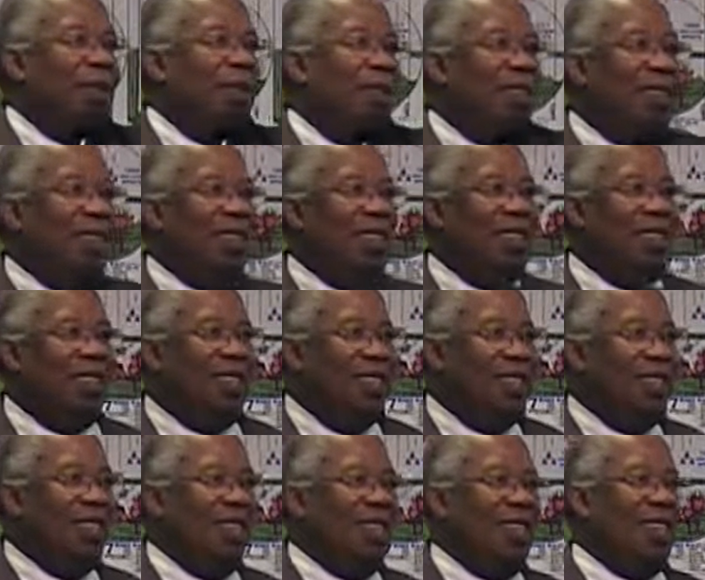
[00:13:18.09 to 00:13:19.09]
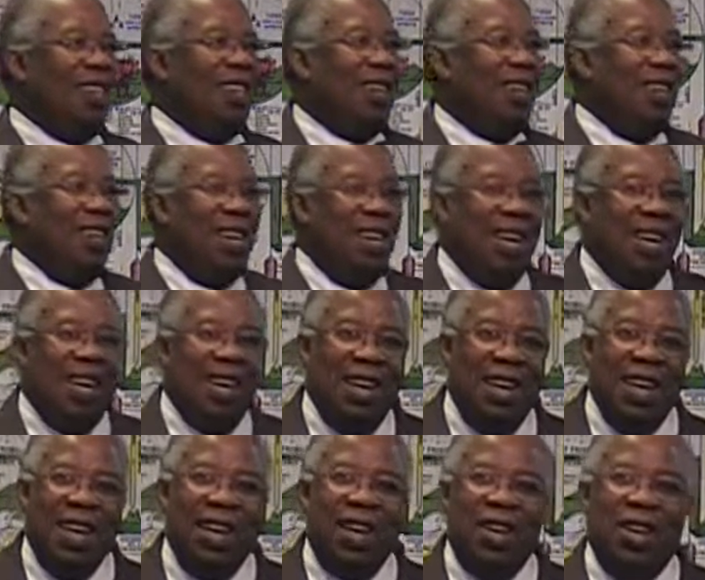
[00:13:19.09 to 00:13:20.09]
Right, yes.
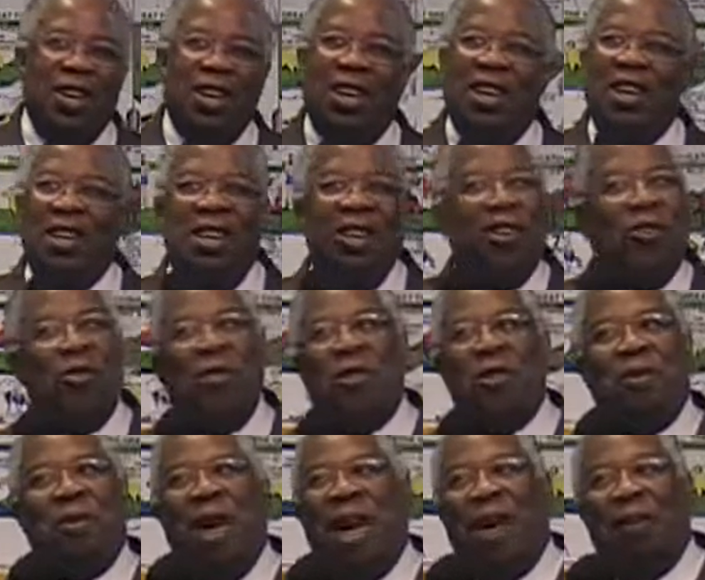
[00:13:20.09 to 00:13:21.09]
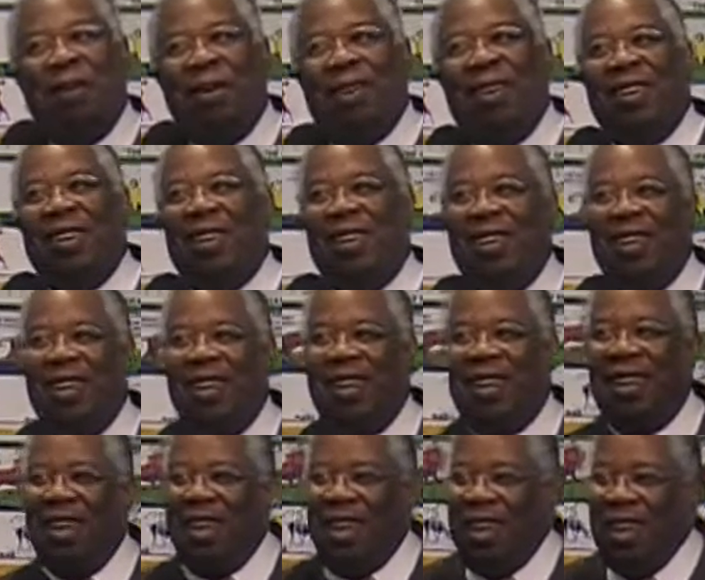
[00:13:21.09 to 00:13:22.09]
Right. You don't know your Bible.
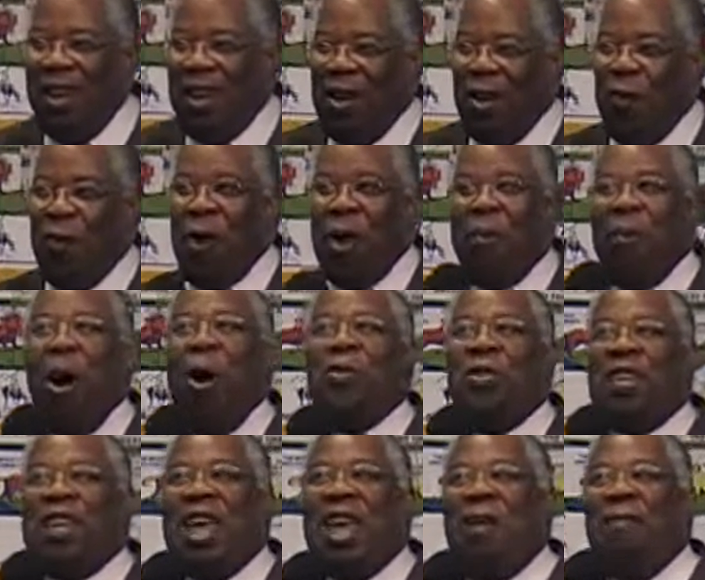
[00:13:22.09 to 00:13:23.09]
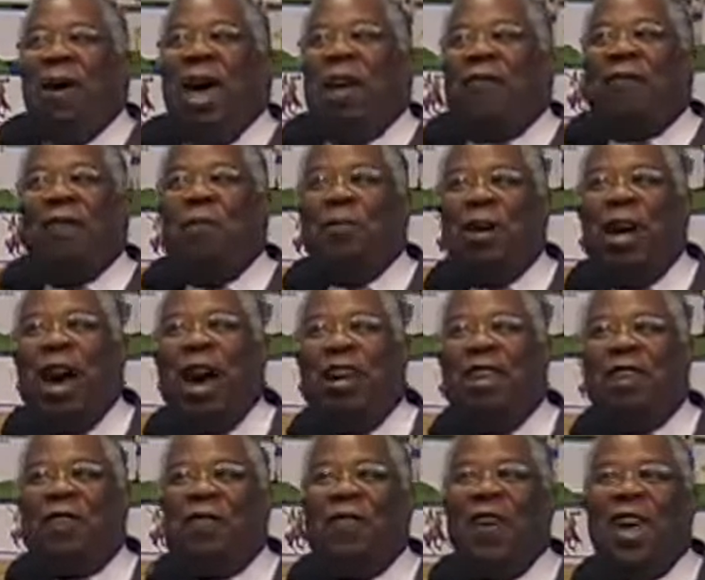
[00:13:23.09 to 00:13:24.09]
When Moses came back from
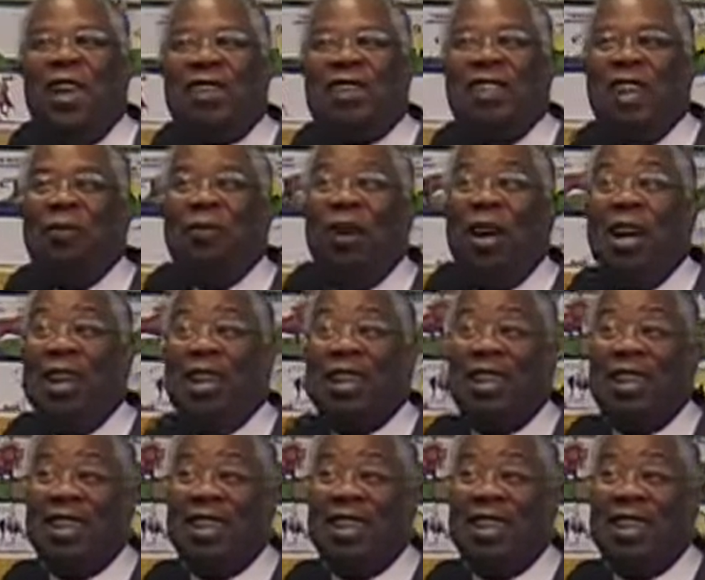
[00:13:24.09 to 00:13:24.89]
God, his face did what?